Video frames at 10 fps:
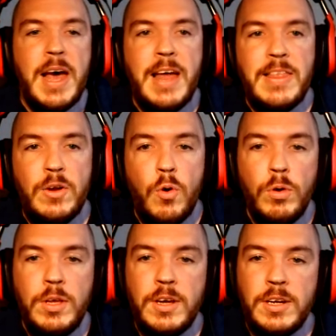And then
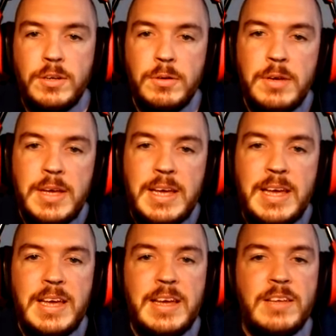all you're going to do
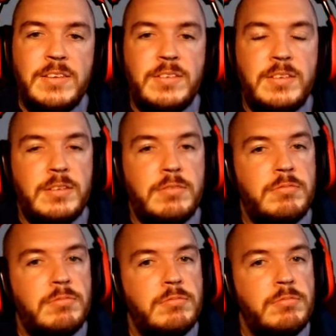is
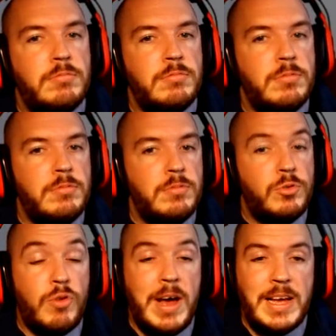
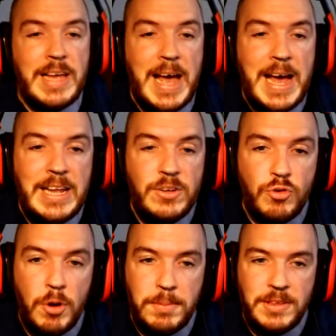drag and
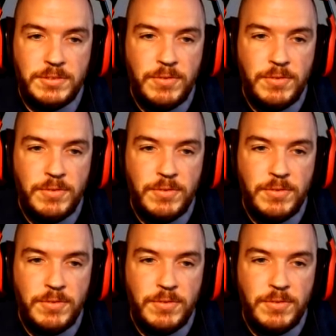drop this